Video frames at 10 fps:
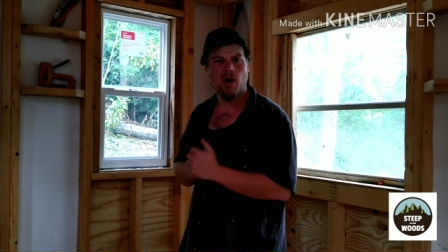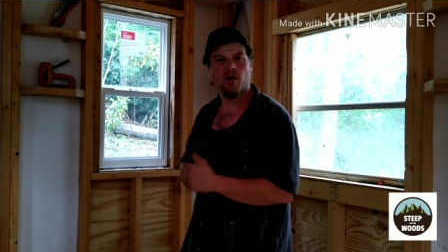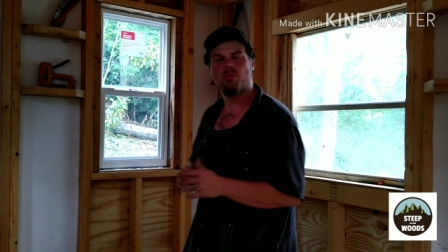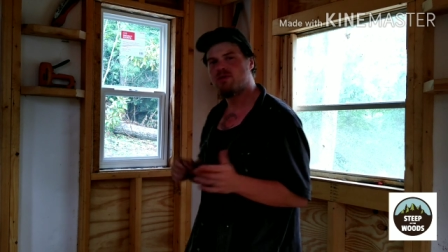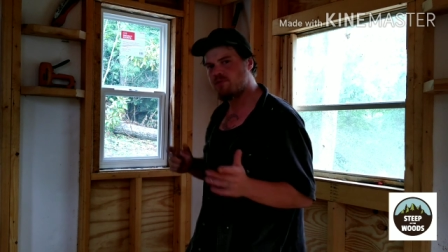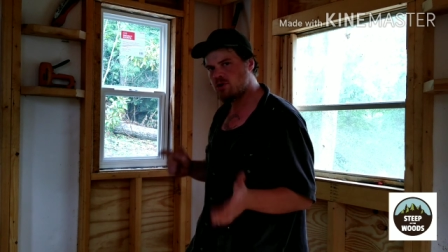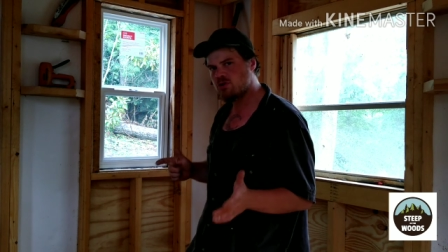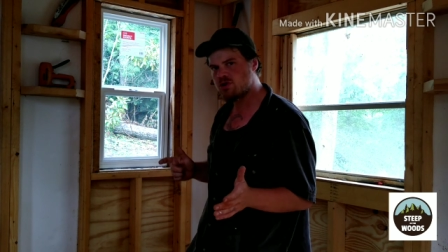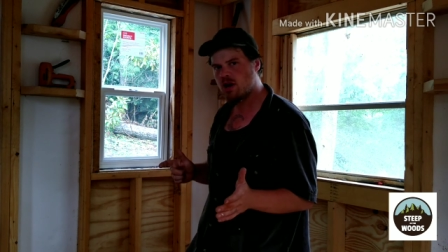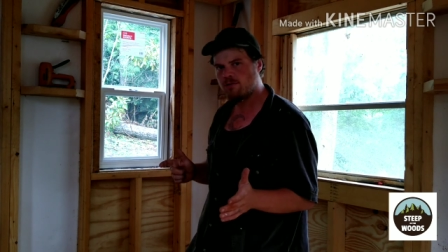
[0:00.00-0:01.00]
welcome. If
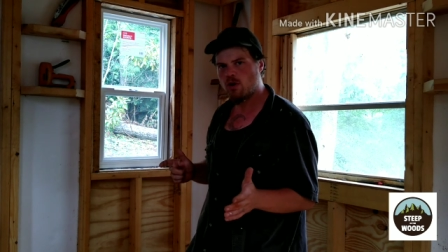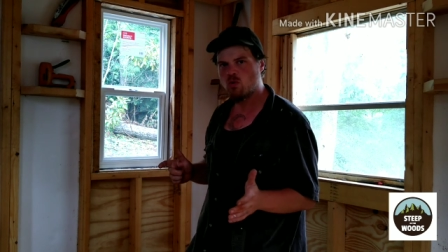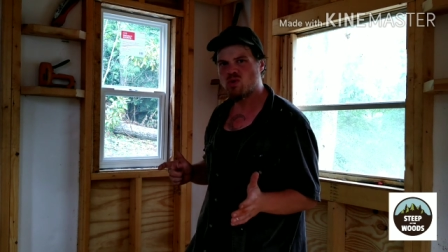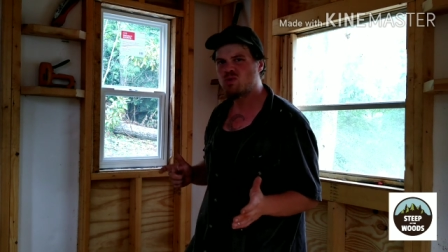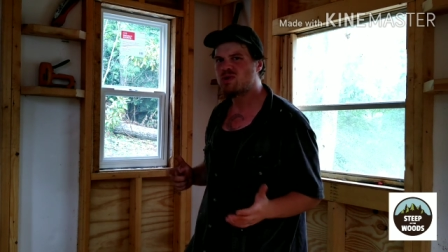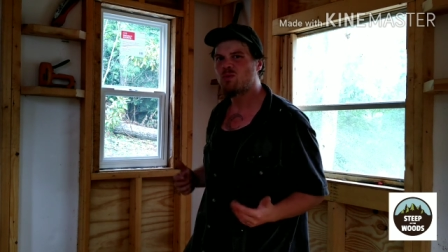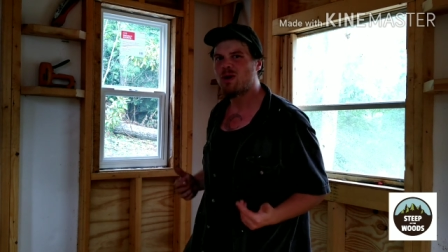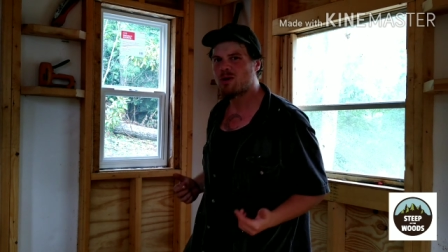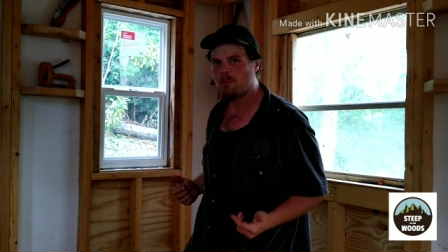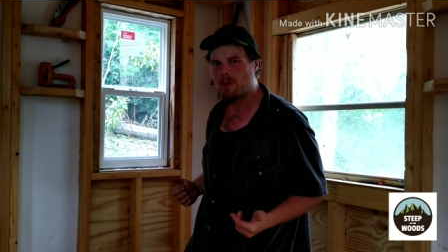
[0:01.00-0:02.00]
you're a tough old root, then
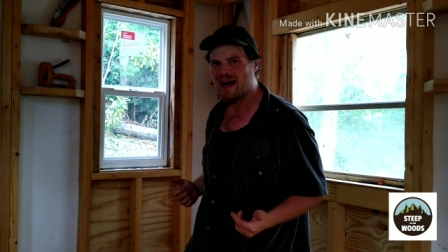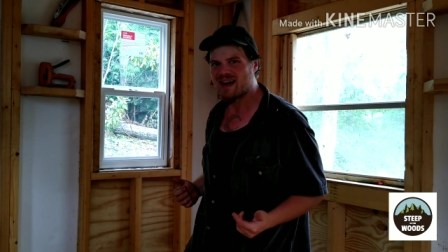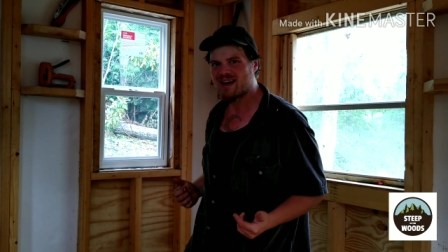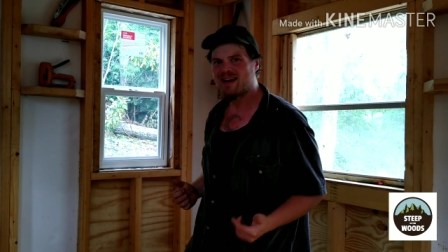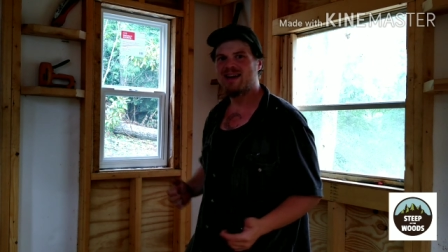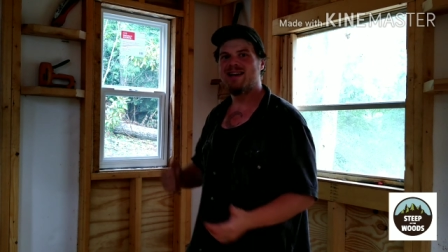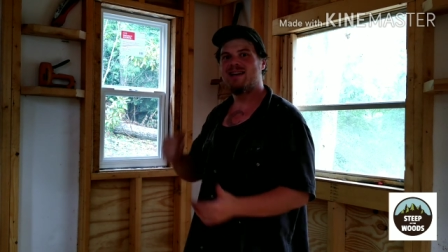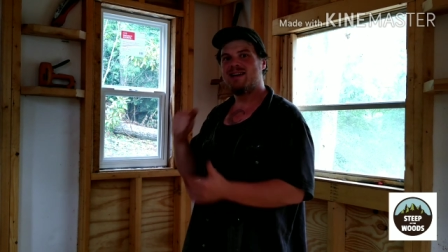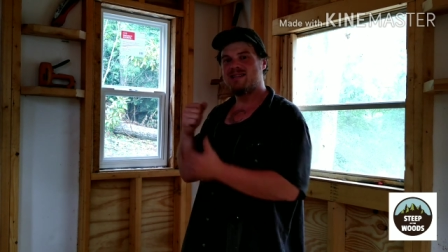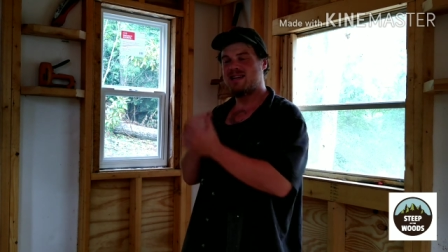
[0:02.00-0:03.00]
welcome back.
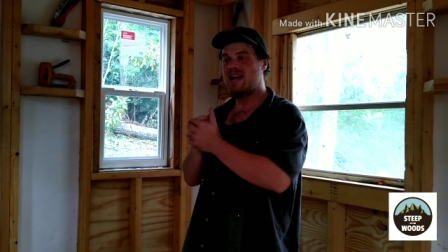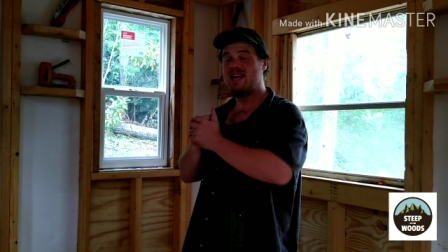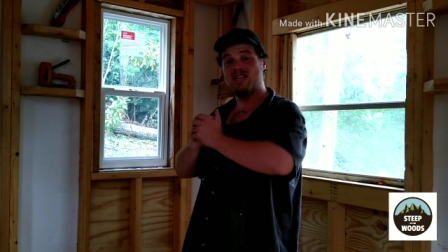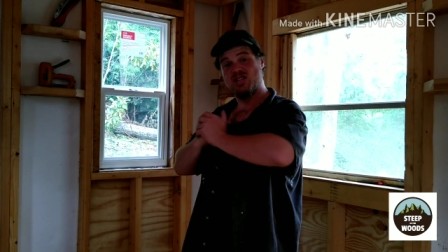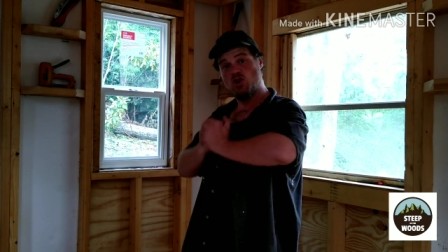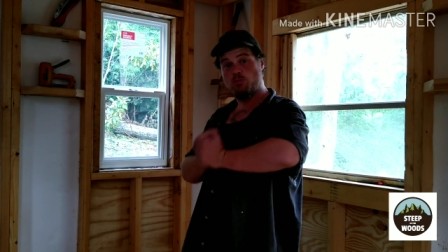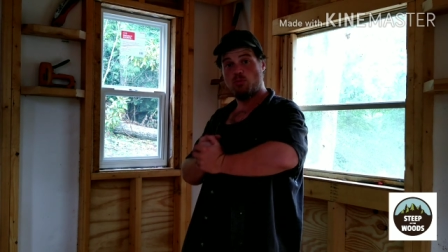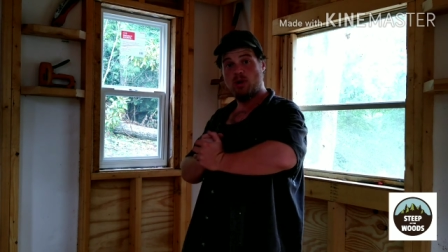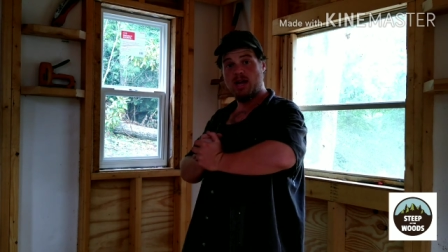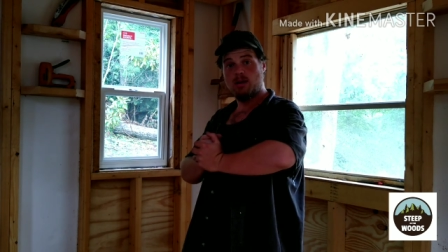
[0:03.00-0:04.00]
Today is super
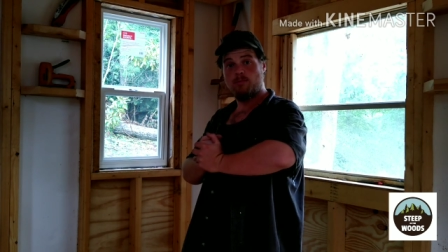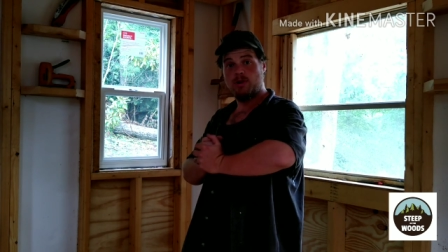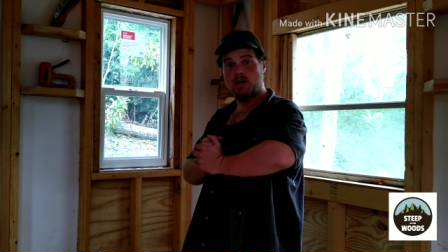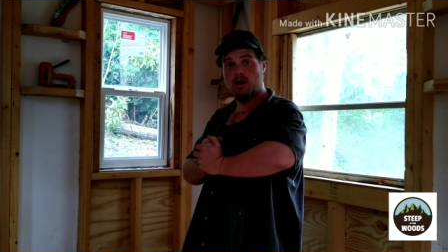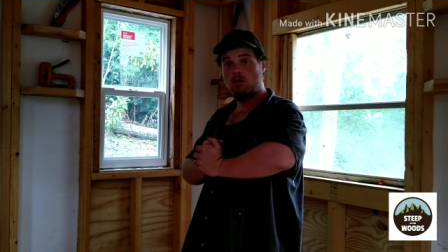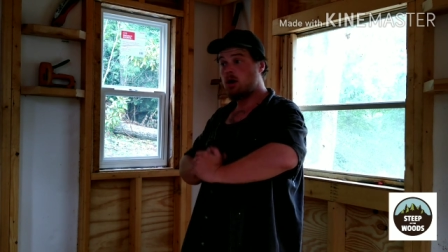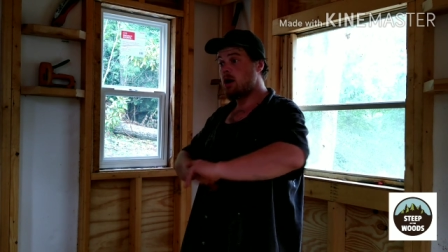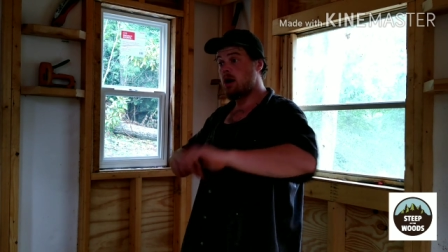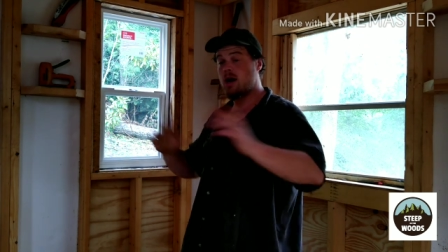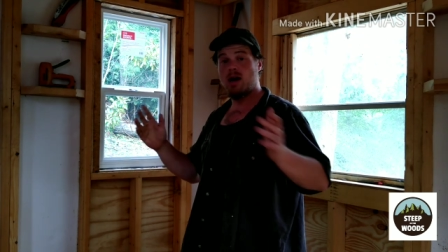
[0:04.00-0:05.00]
random video.
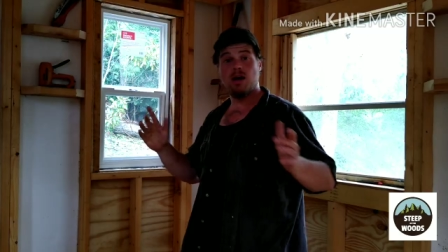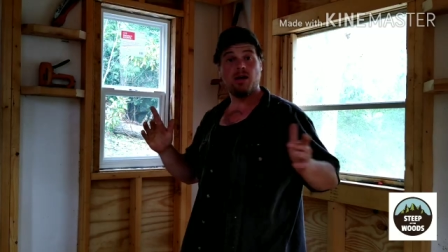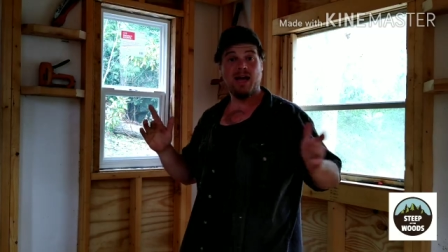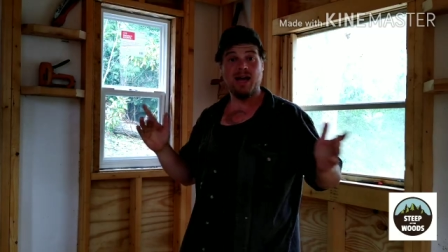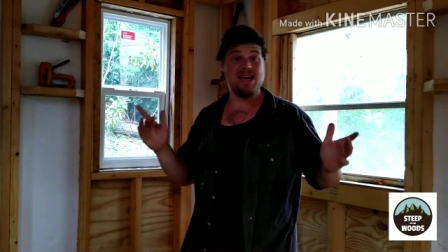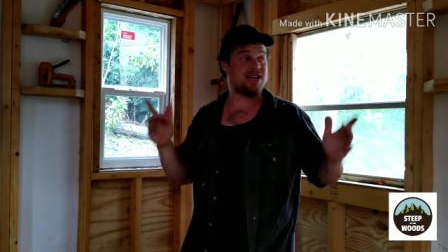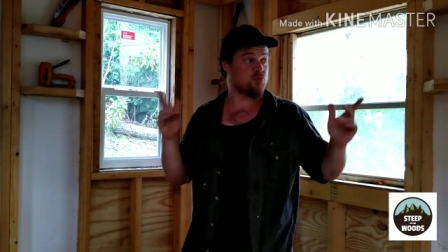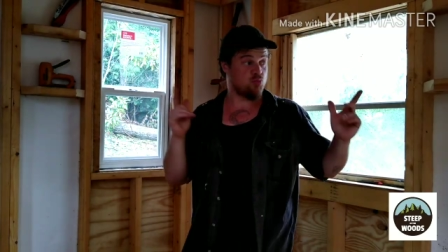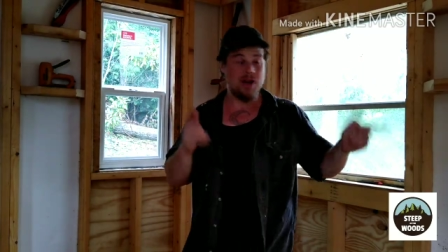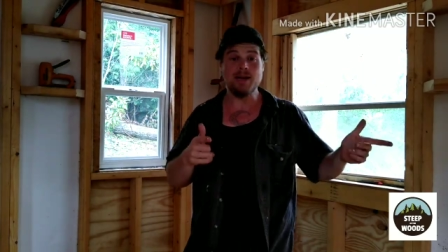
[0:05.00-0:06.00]
Hey,
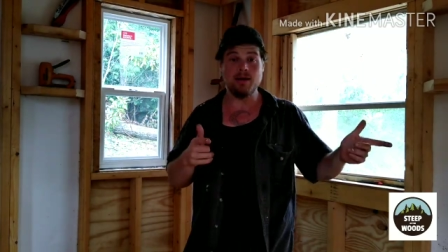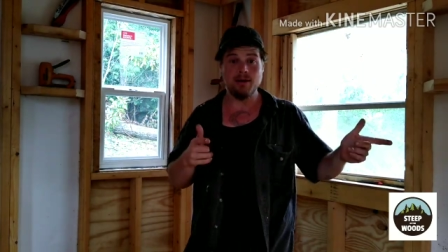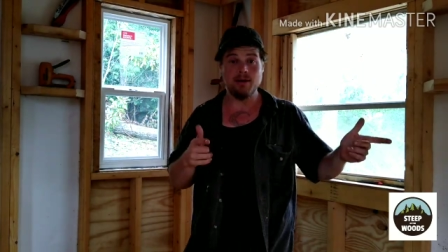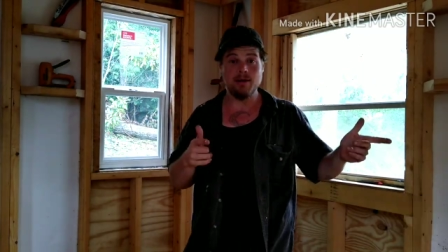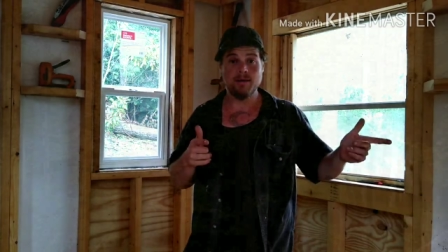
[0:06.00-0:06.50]
it's raining.